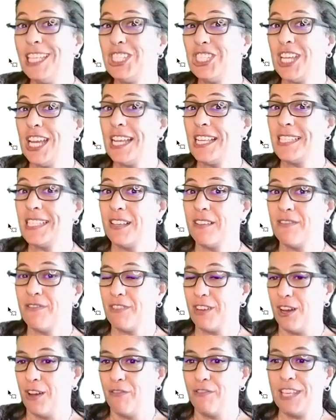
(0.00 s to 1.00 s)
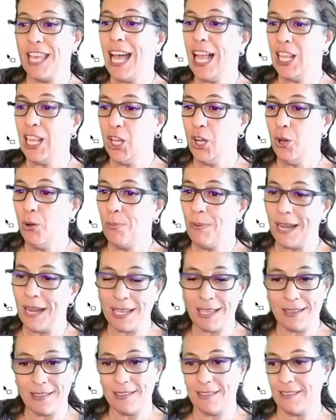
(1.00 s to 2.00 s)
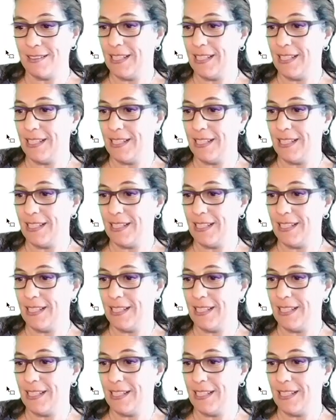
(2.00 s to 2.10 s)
shades of yellow by